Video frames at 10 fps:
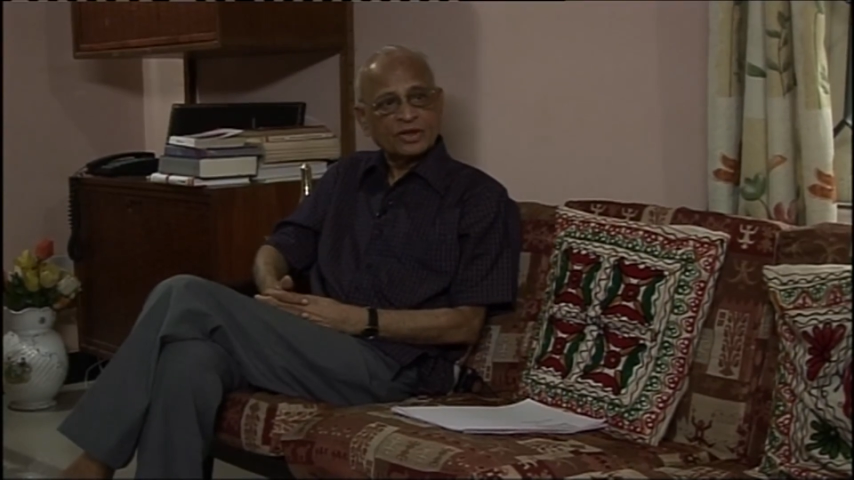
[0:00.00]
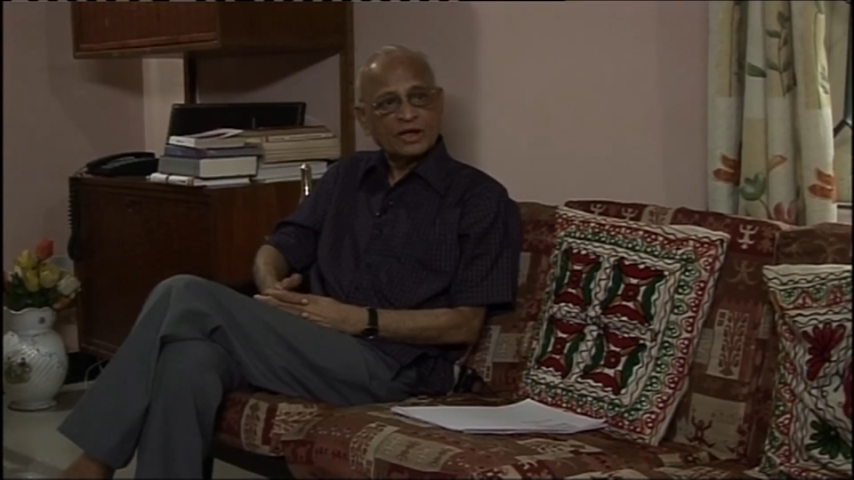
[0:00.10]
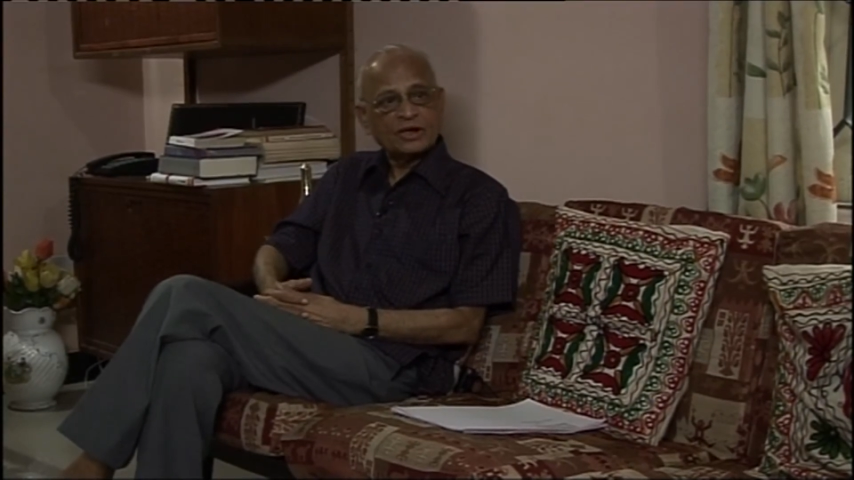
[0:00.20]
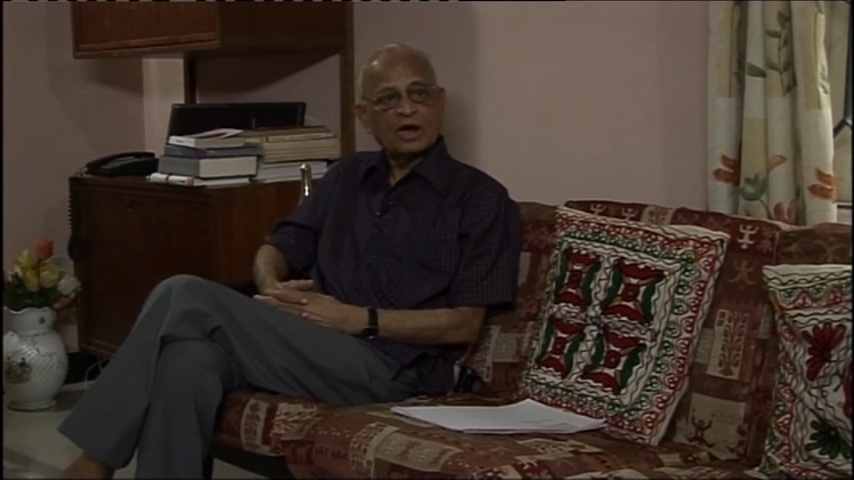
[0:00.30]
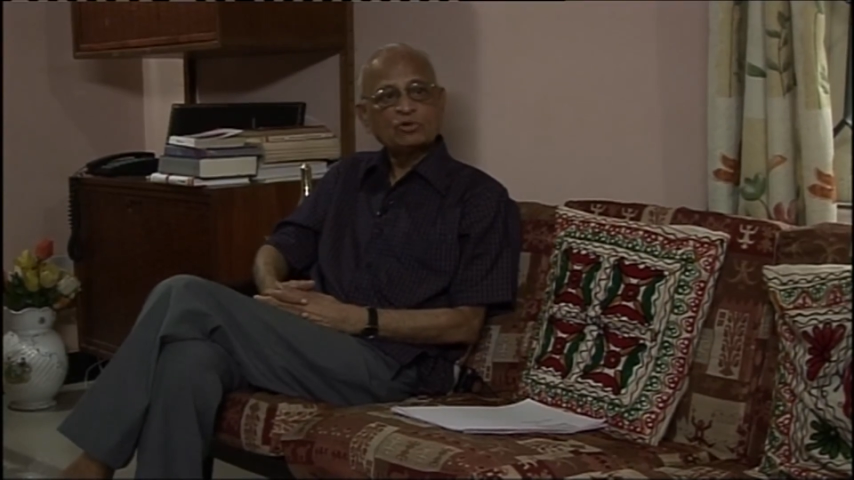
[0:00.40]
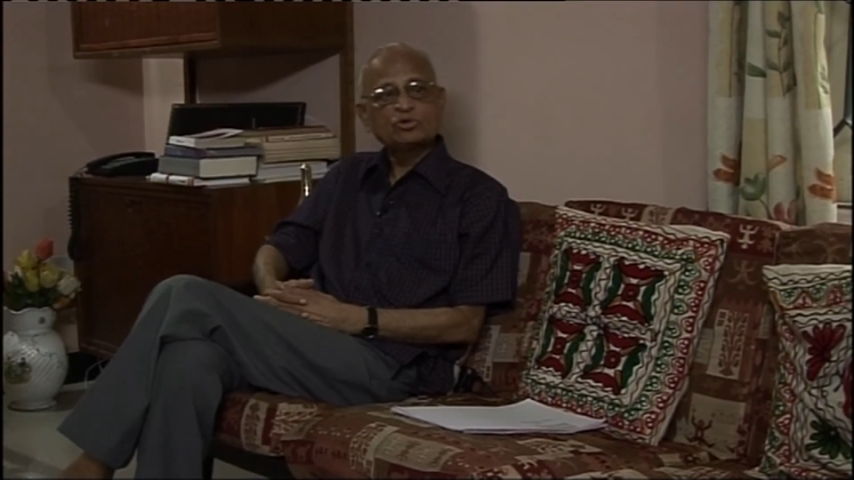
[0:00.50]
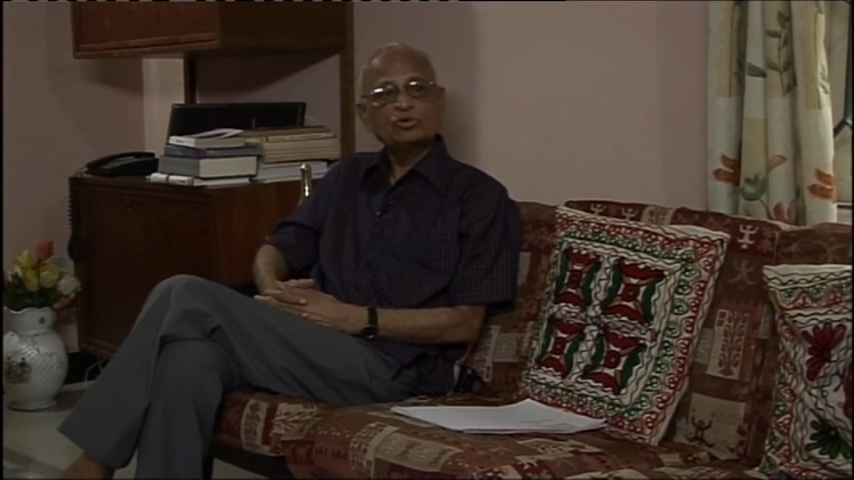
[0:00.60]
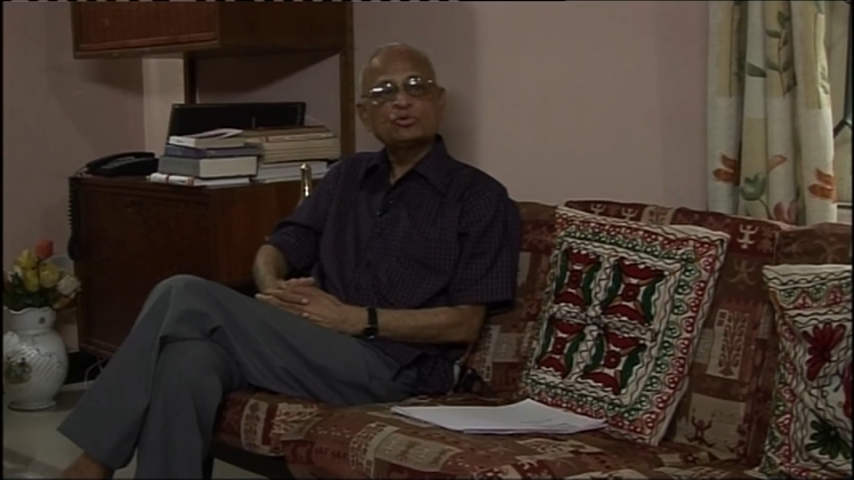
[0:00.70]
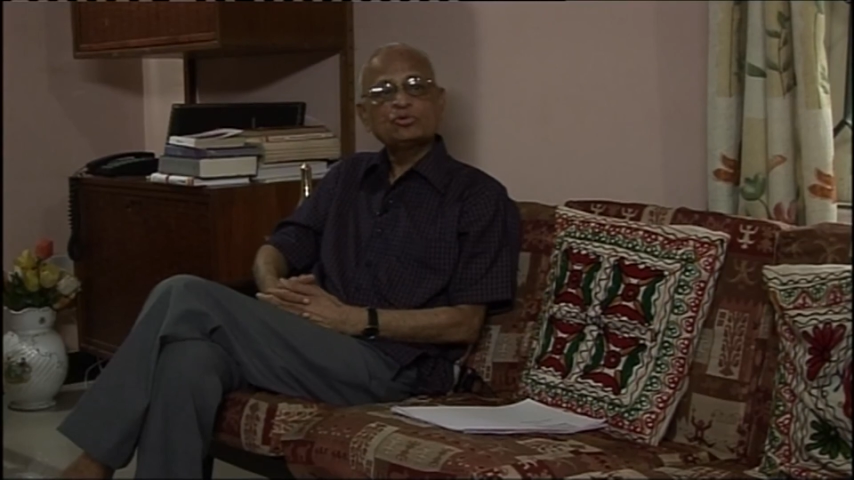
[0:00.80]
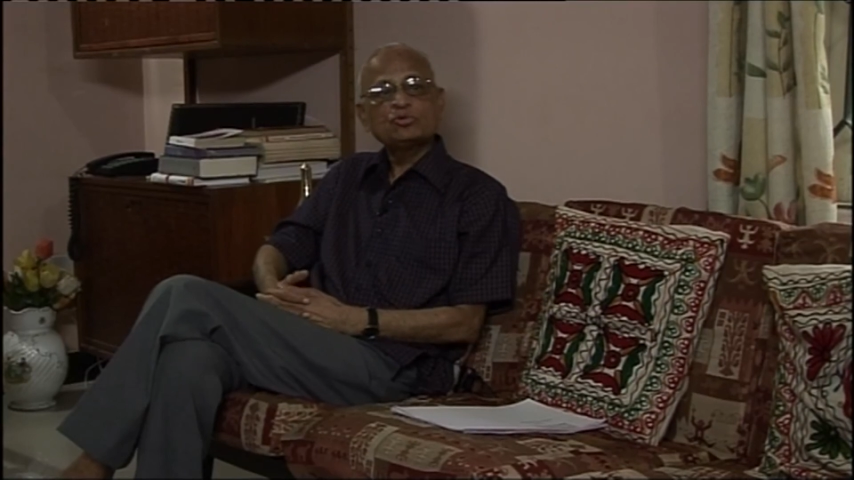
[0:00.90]
and how
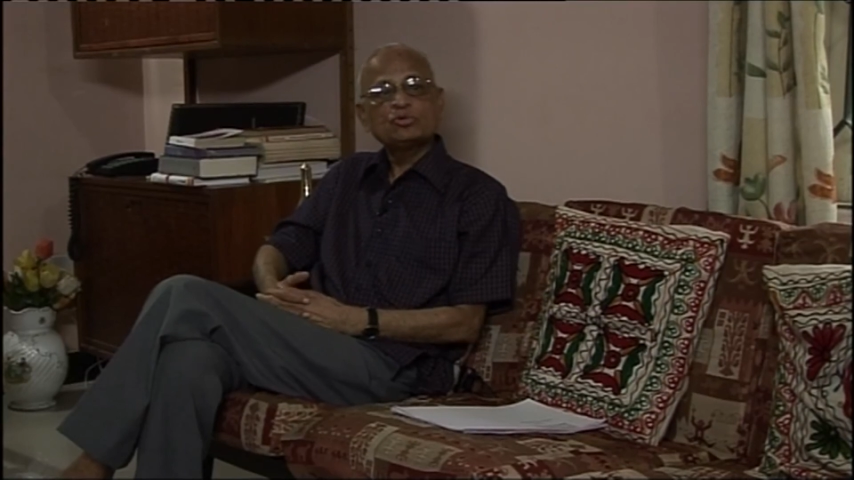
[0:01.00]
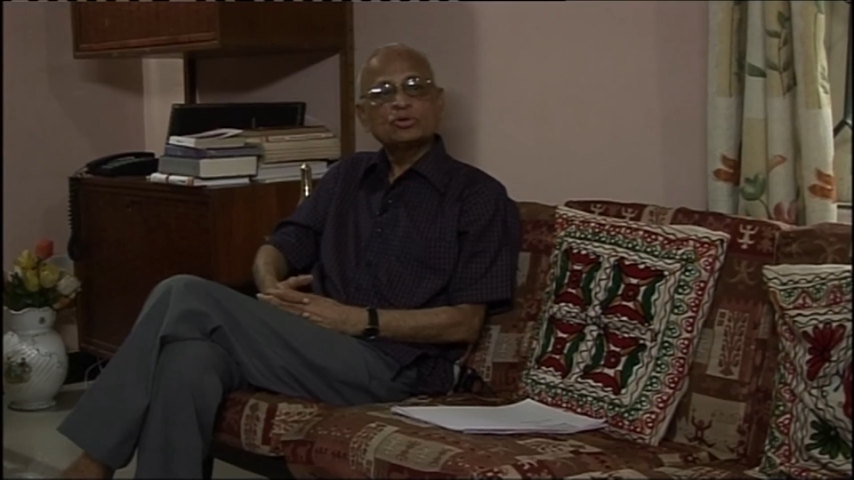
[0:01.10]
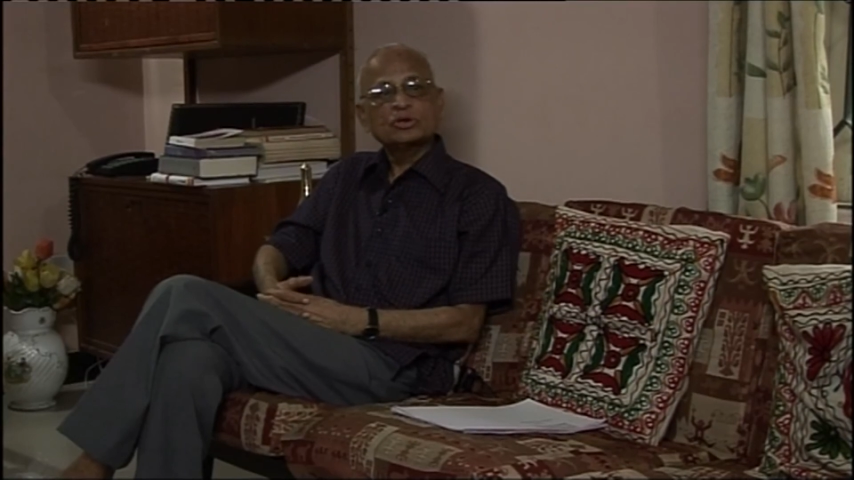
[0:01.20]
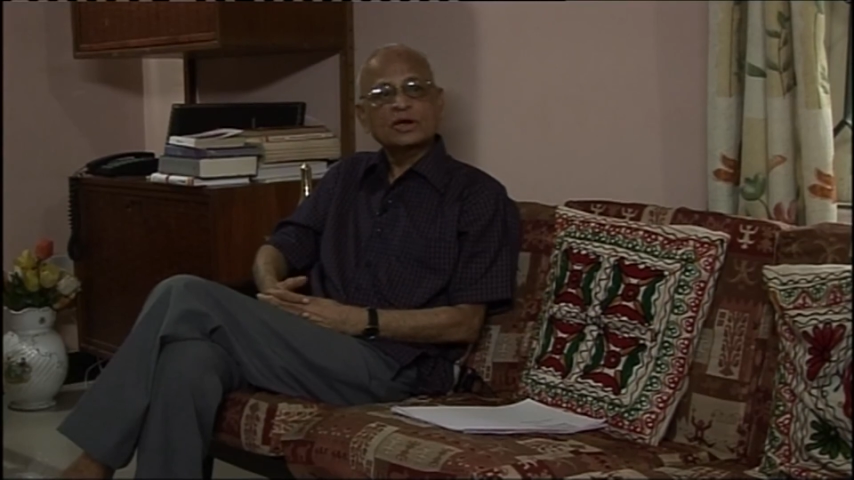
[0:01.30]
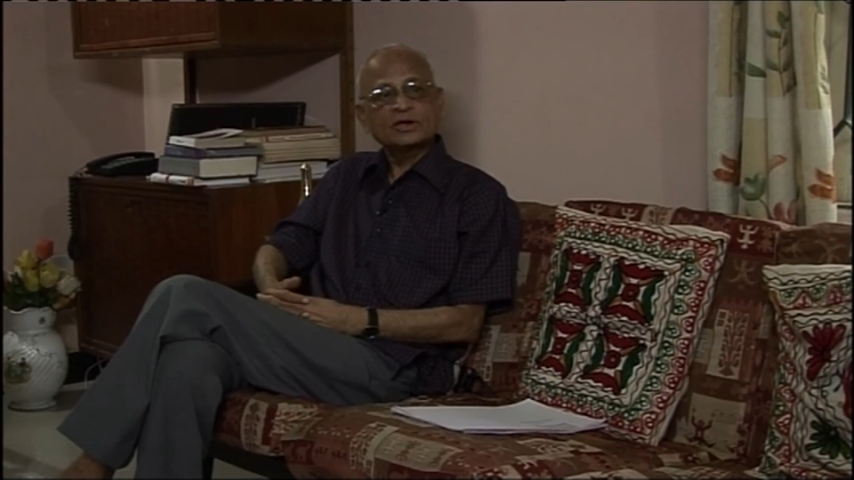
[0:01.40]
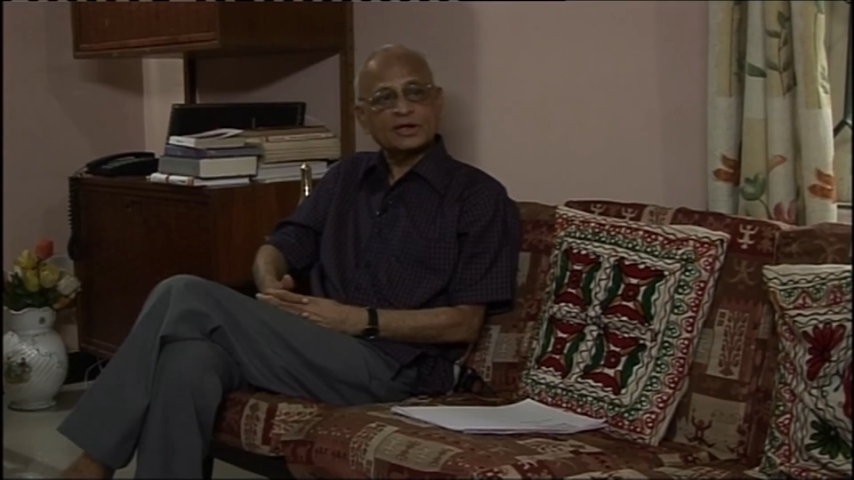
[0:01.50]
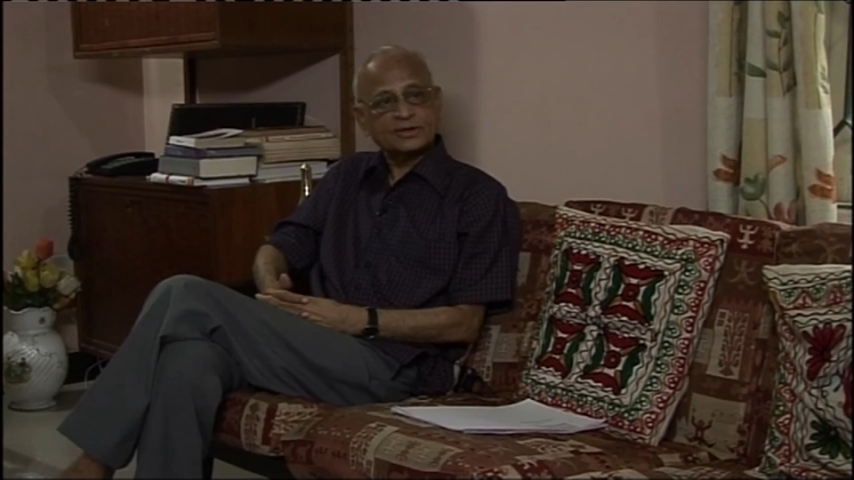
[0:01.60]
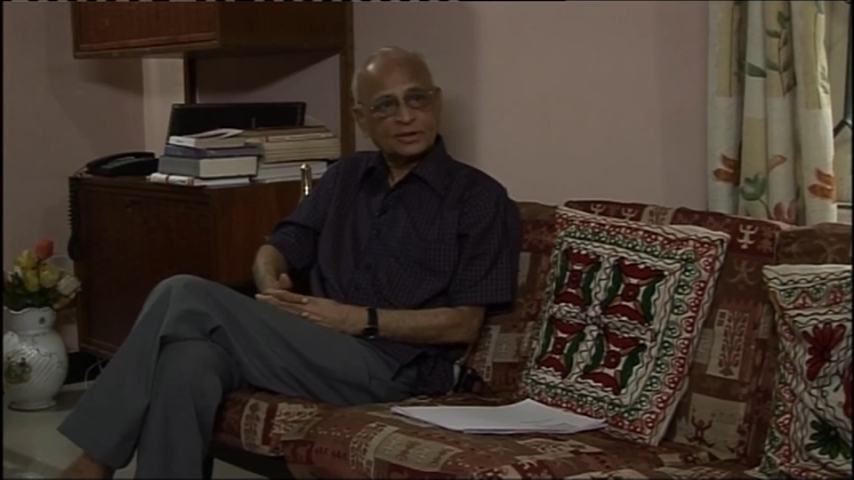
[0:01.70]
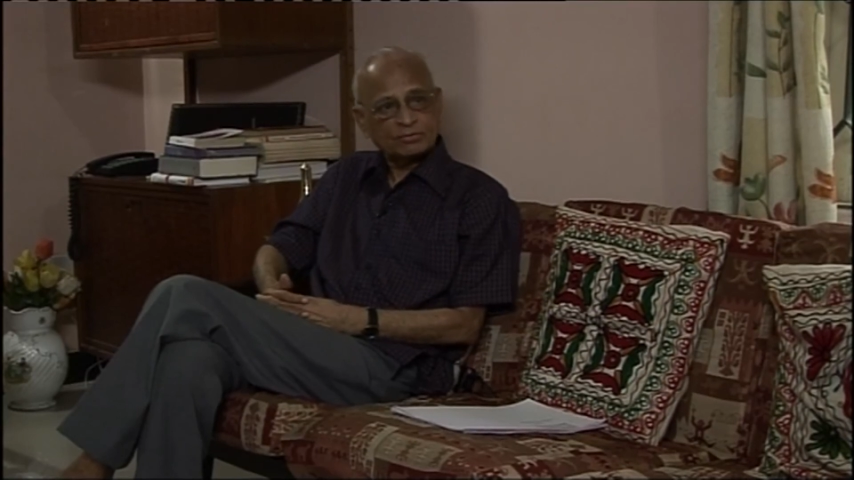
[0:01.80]
to conduct